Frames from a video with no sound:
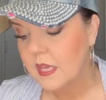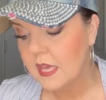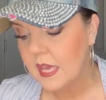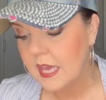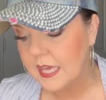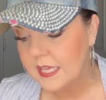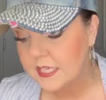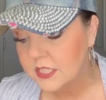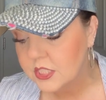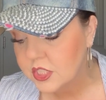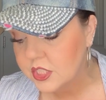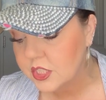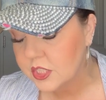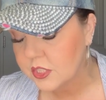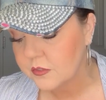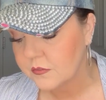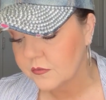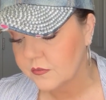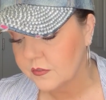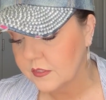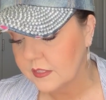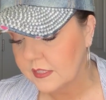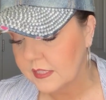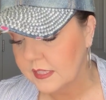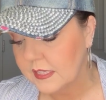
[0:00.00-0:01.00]
and
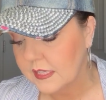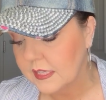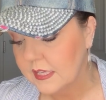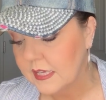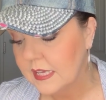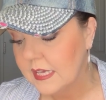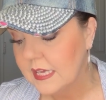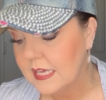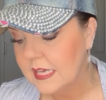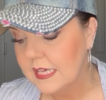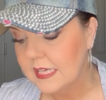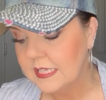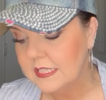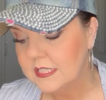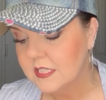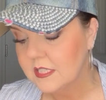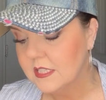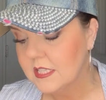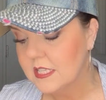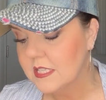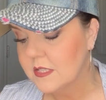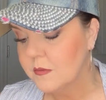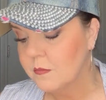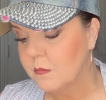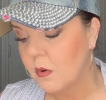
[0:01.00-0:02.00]
cheerfully into
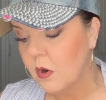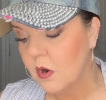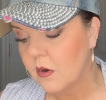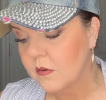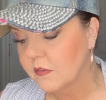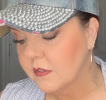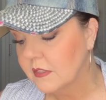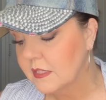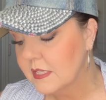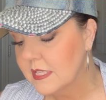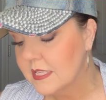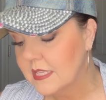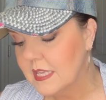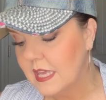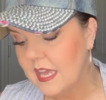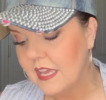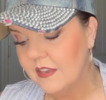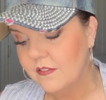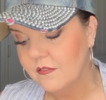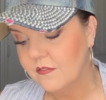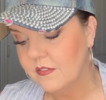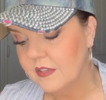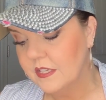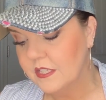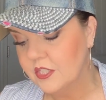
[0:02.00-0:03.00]
this marvelous
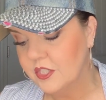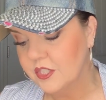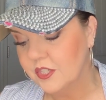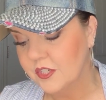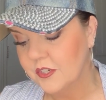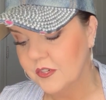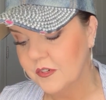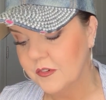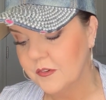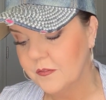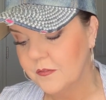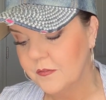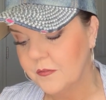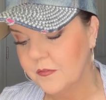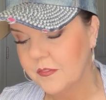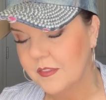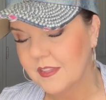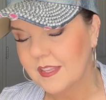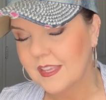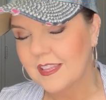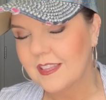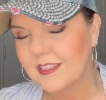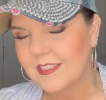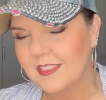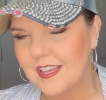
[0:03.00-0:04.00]
adventure,
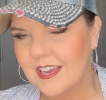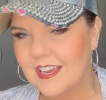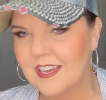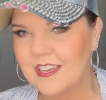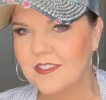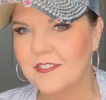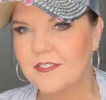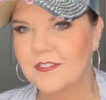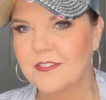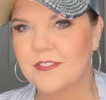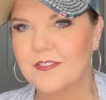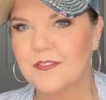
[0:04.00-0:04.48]
life.